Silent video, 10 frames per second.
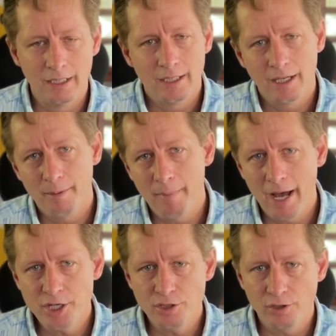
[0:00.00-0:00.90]

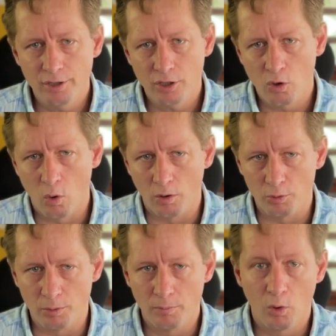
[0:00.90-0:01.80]
Imagine you're in a
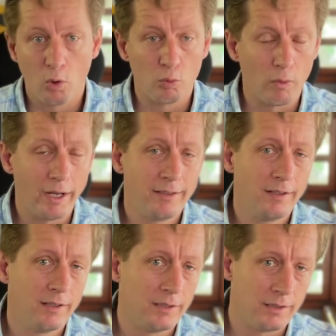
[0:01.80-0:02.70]
courtroom or writing
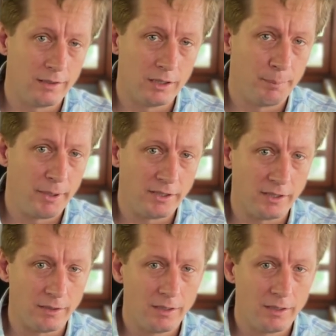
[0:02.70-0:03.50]
a legal opinion.